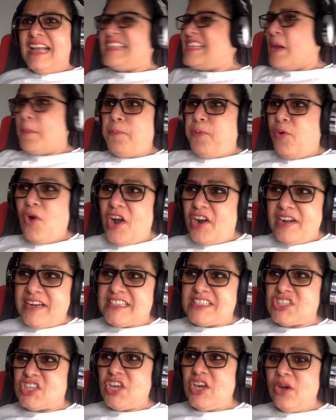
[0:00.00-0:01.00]
a poor
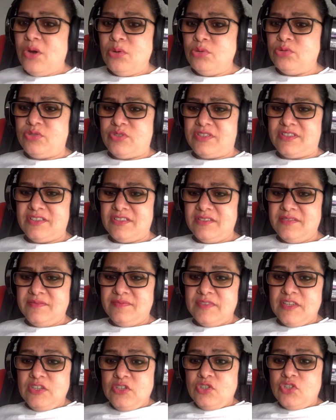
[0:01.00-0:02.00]
excuse!
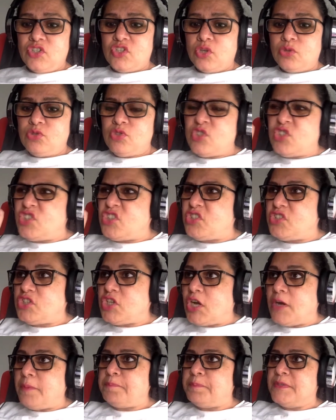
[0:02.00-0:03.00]
So
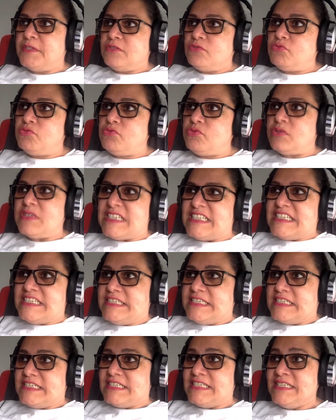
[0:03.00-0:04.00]
stop
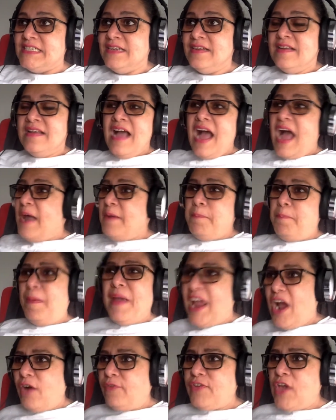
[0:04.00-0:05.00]
whining and
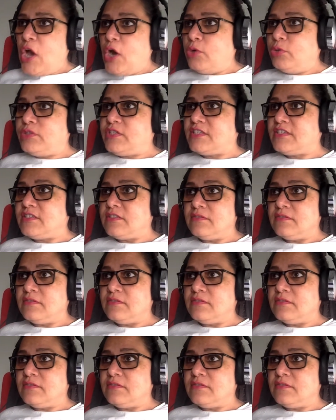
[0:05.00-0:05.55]
be of use!